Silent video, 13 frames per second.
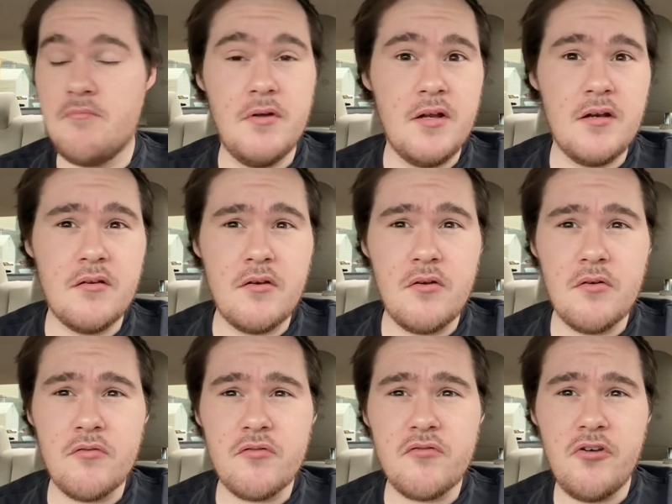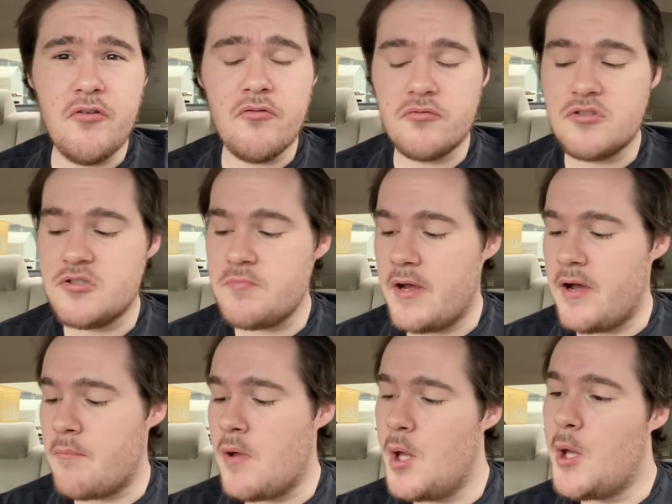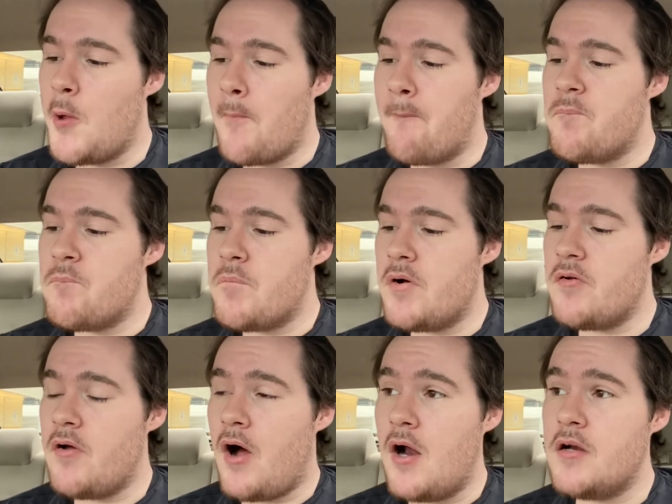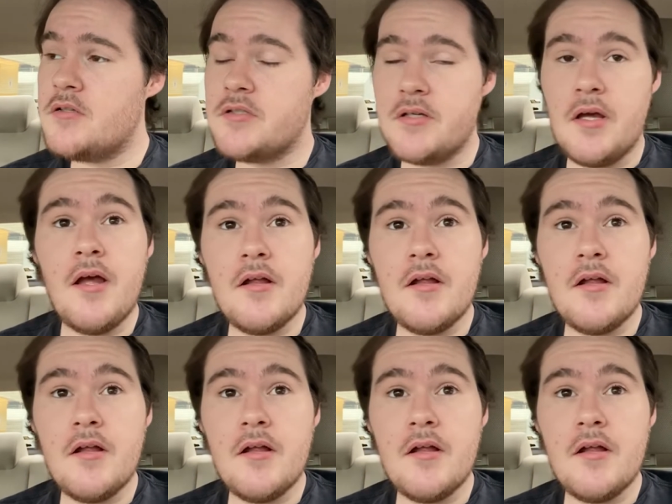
me to do a review on spam. But honestly,